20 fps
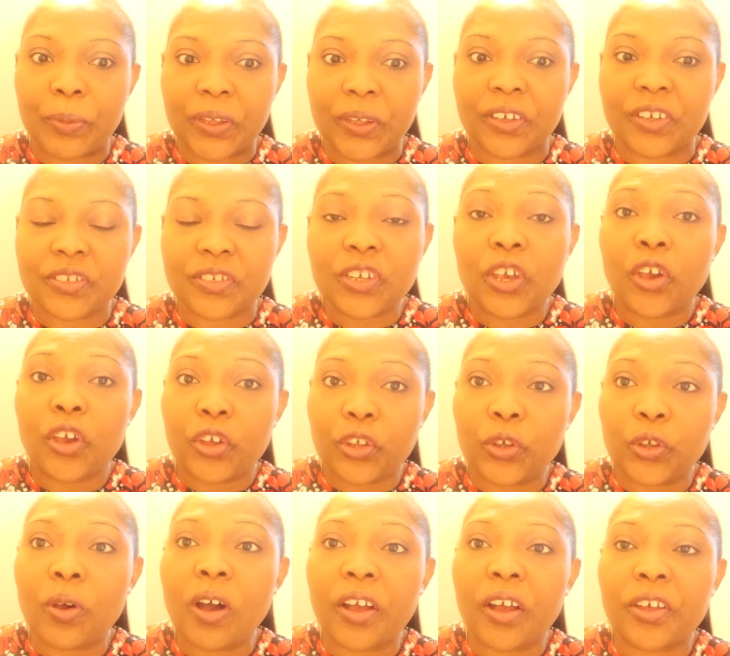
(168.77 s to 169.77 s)
because
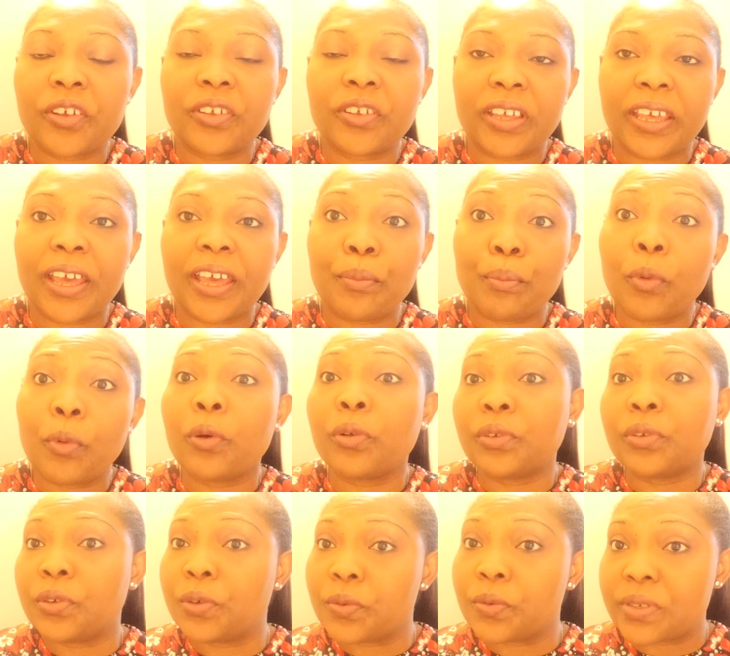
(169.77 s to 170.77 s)
you are going to get more
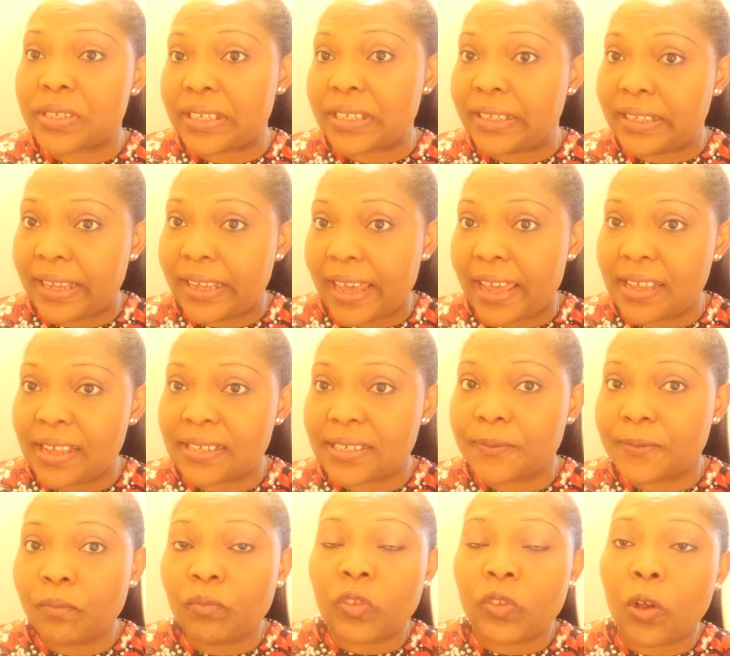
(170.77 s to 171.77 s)
no's than
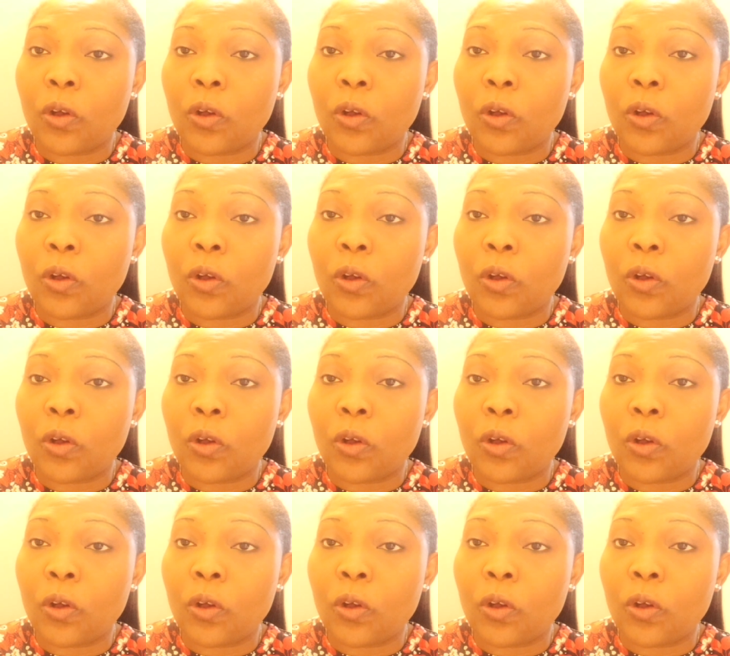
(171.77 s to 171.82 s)
yes.